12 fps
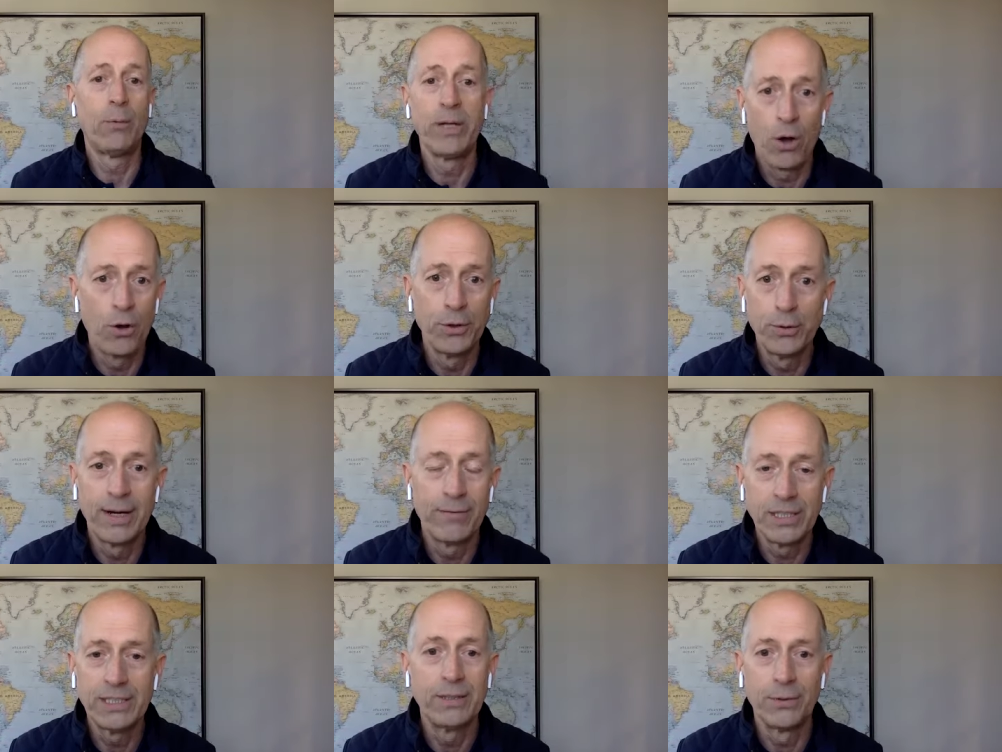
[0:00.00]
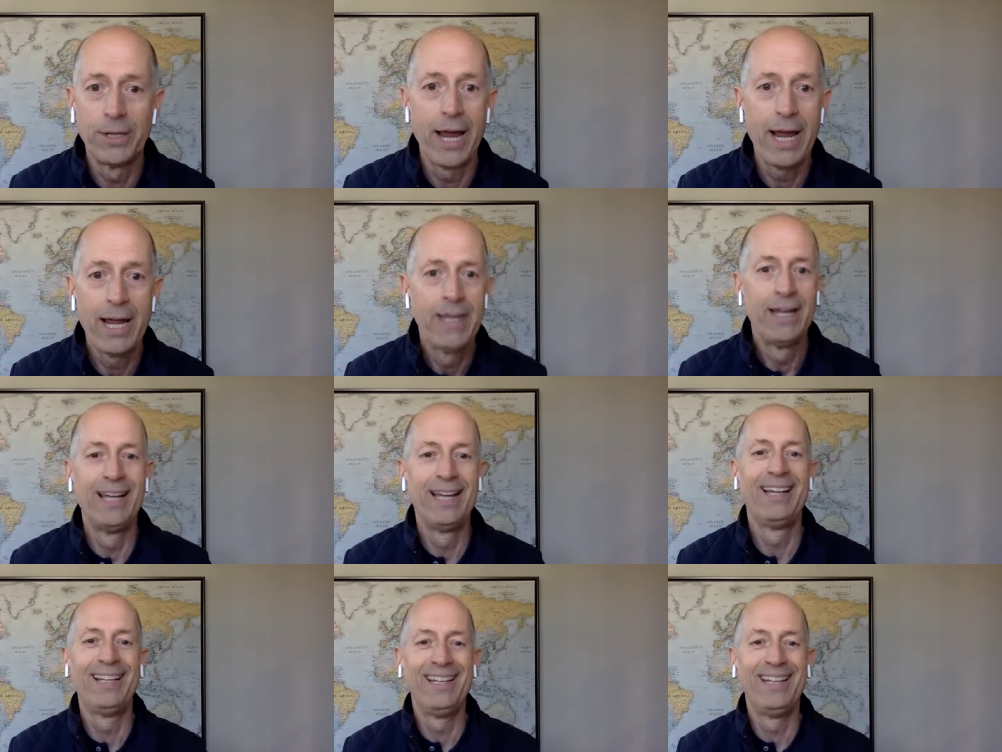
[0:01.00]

all do every single day mm-hmm.